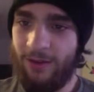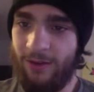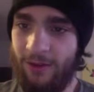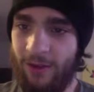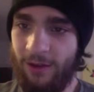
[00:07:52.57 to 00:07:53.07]

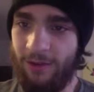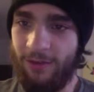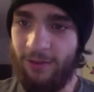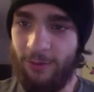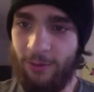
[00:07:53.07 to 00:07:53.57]
Not a
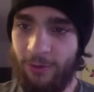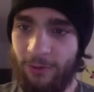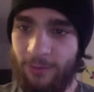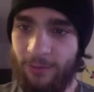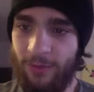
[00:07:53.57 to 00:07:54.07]
super
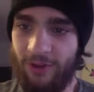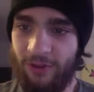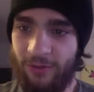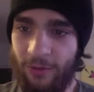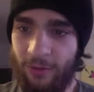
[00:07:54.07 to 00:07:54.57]
bunch
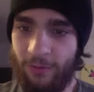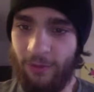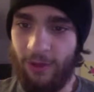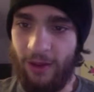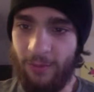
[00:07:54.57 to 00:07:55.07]
of
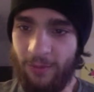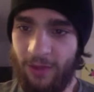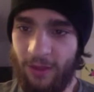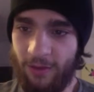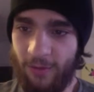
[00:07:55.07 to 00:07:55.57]
useful items
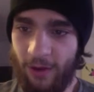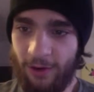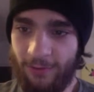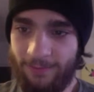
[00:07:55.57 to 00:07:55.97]
thus far.